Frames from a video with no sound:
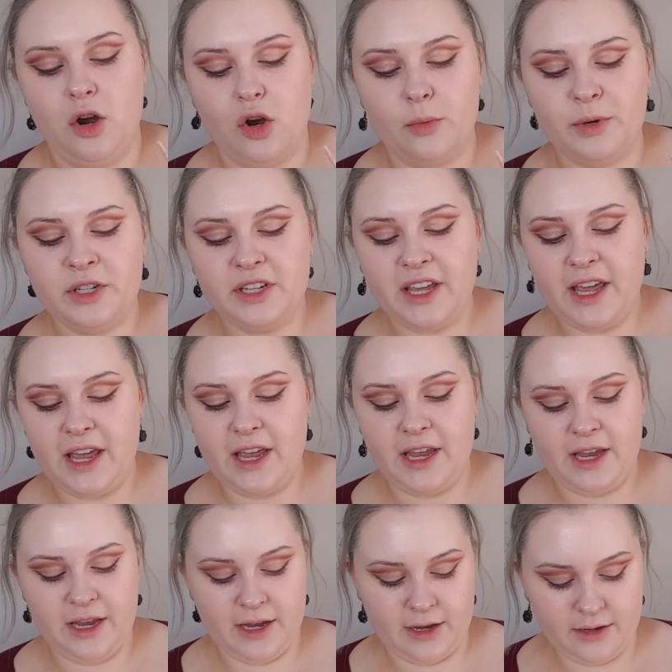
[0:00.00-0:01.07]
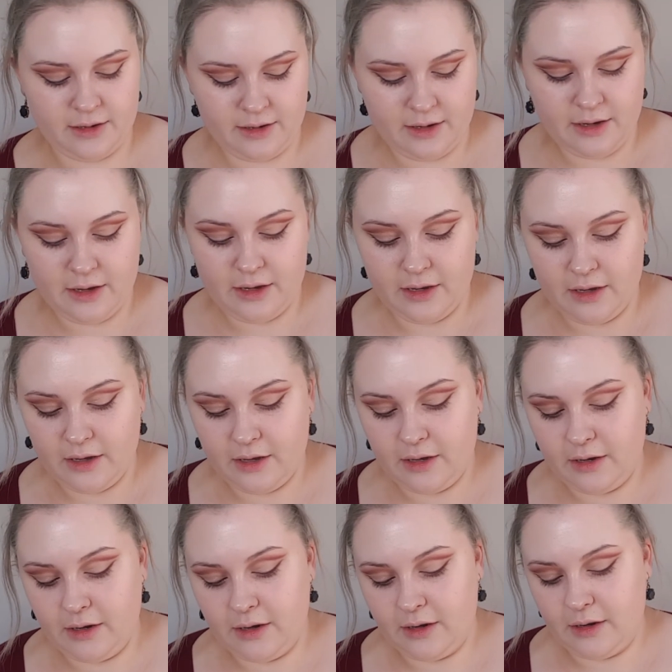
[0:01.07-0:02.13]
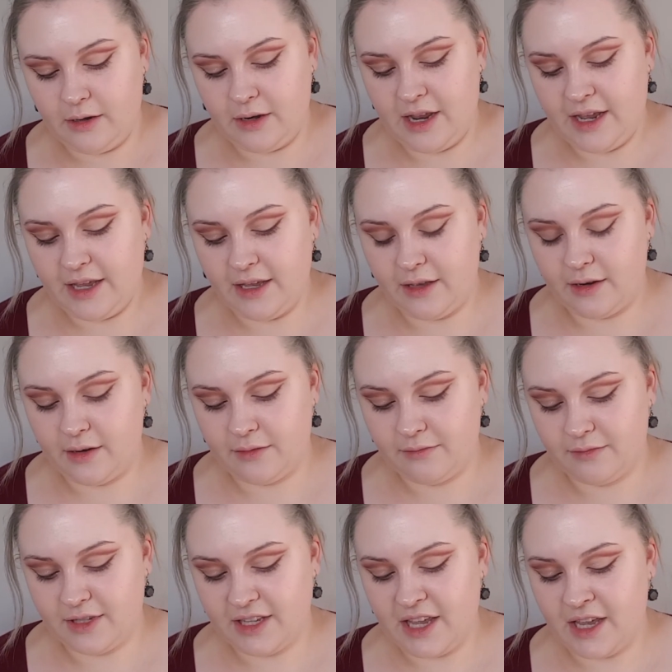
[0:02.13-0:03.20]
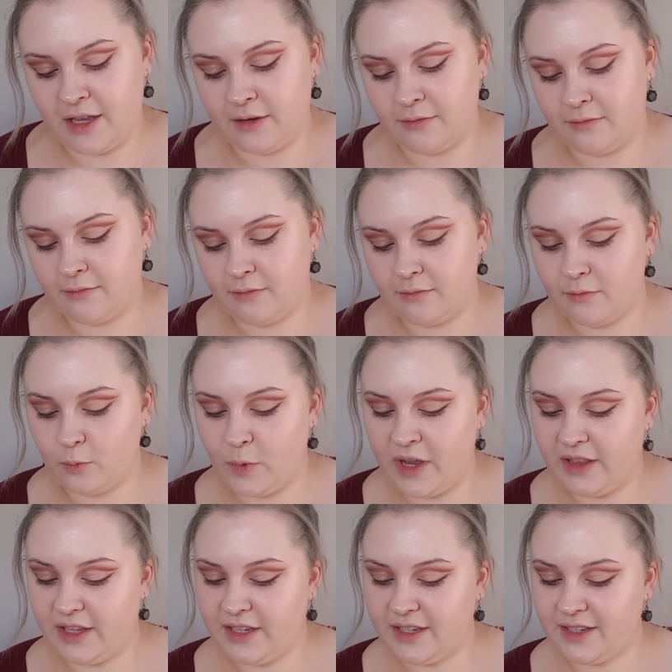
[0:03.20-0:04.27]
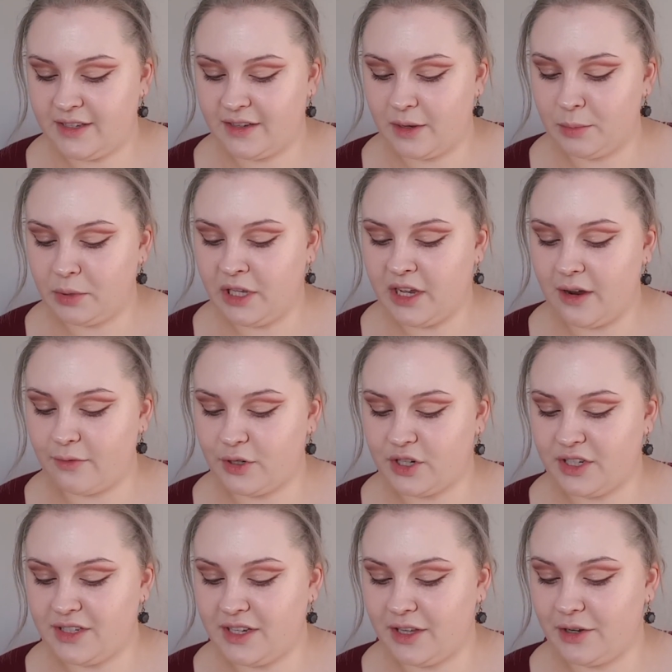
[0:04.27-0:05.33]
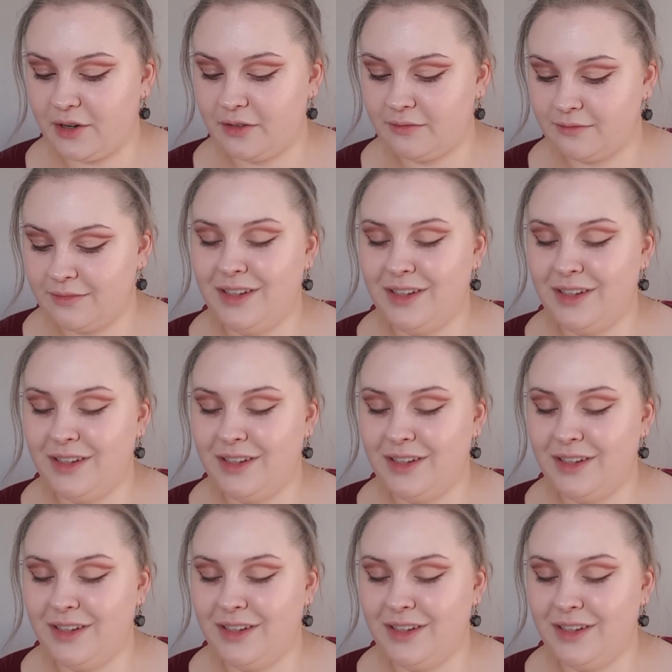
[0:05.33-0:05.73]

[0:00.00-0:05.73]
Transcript: Urban Decay Naked Skin Weightless Complete Coverage Concealer.